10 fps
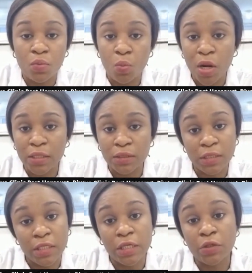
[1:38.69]
1,
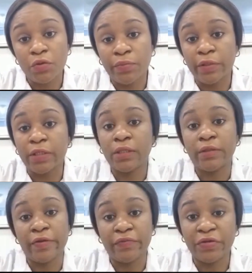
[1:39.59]
it could be
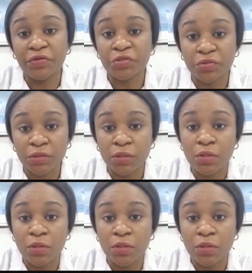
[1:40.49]
hereditary.